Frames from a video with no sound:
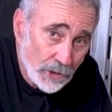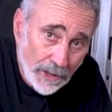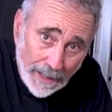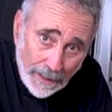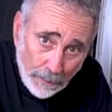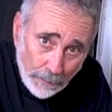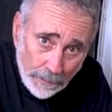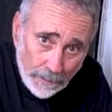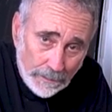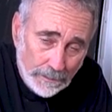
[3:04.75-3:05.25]

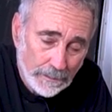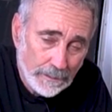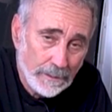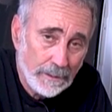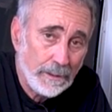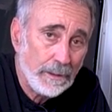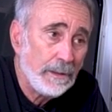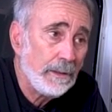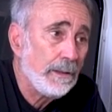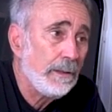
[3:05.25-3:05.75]
shower,
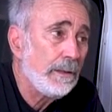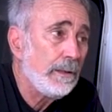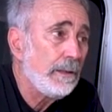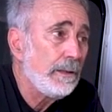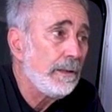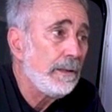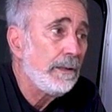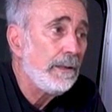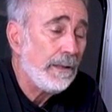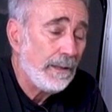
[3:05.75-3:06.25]

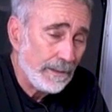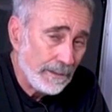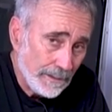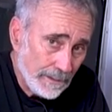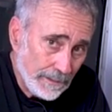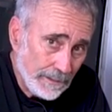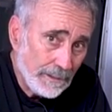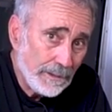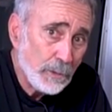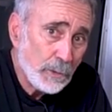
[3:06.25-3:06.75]

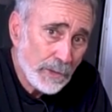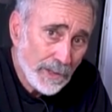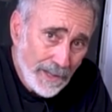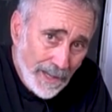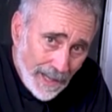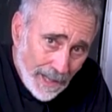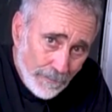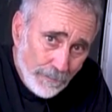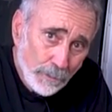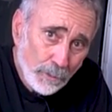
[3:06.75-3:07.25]
you can
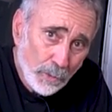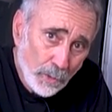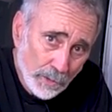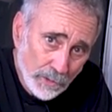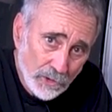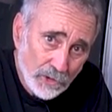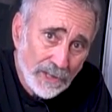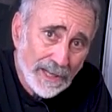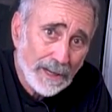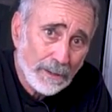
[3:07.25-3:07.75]
have a
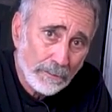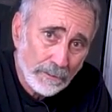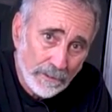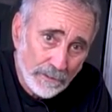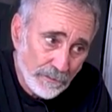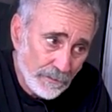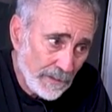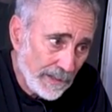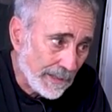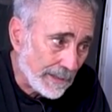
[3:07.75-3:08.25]
long shower
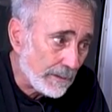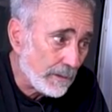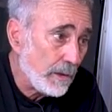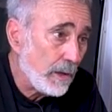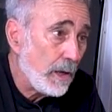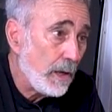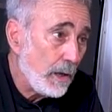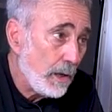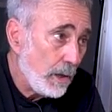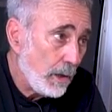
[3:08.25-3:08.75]
in a van.
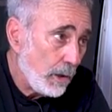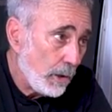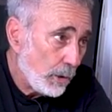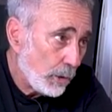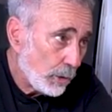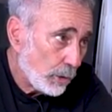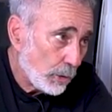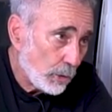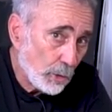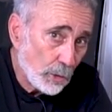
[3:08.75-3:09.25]

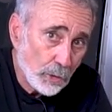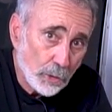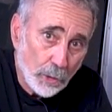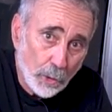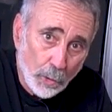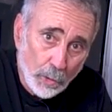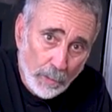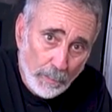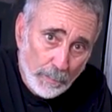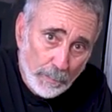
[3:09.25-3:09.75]

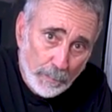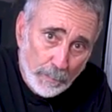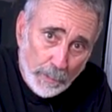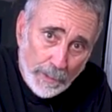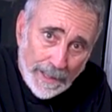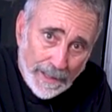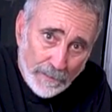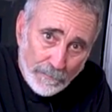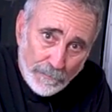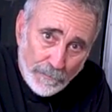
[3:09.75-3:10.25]
Go to
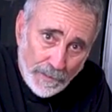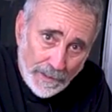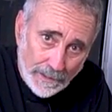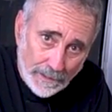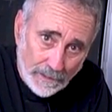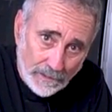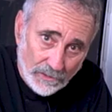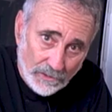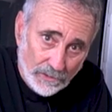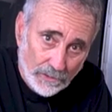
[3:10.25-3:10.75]
Planet
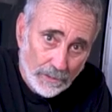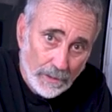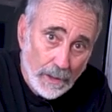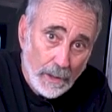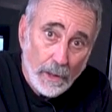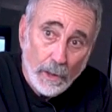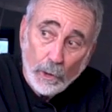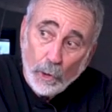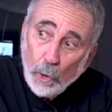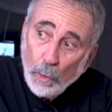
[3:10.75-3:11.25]
Fitness,
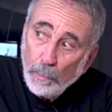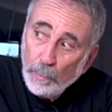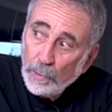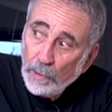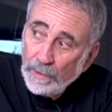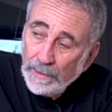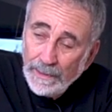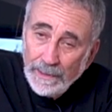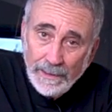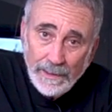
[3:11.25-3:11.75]
go
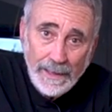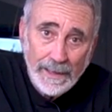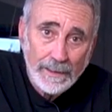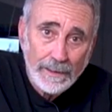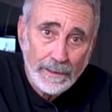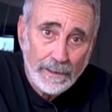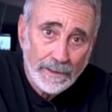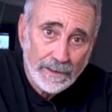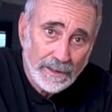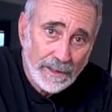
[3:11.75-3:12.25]
plug in
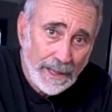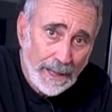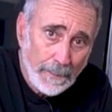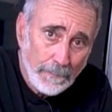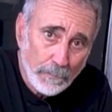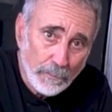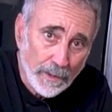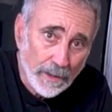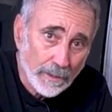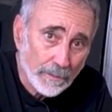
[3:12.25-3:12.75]
at a, a
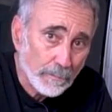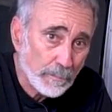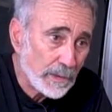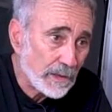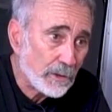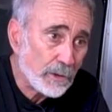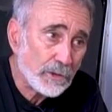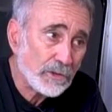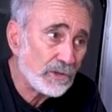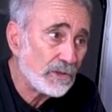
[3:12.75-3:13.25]
campground
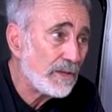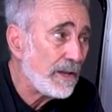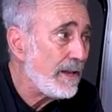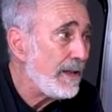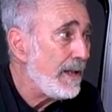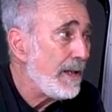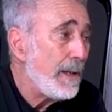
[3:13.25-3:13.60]
because